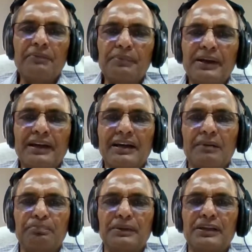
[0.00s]
Every
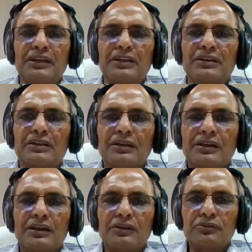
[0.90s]
company
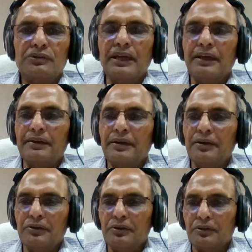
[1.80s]

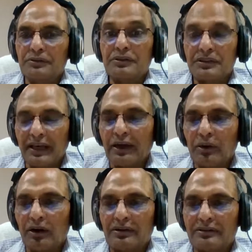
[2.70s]
today,
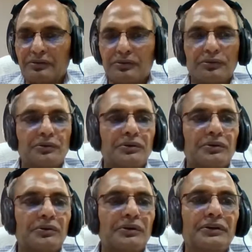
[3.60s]
thank God
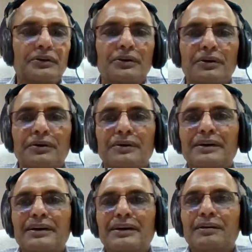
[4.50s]

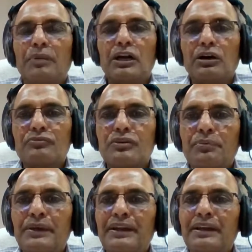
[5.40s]
to, Bar
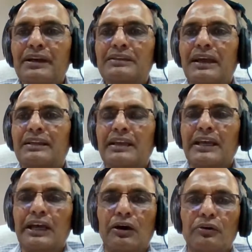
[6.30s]
Council of India that
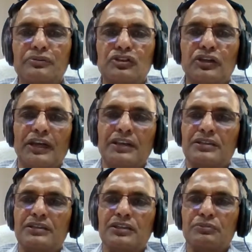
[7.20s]
they have
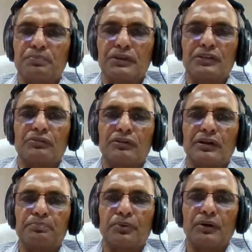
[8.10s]
changed this
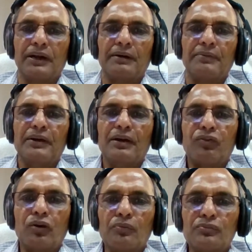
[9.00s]
particular program
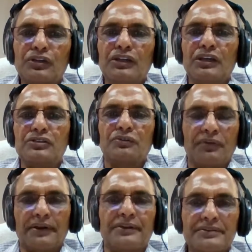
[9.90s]
from 3 years to
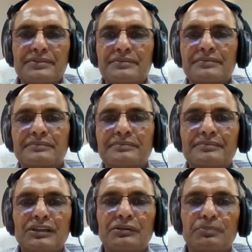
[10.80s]
5 years.
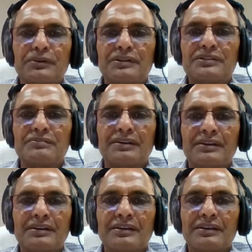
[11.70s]
Let me put it this way.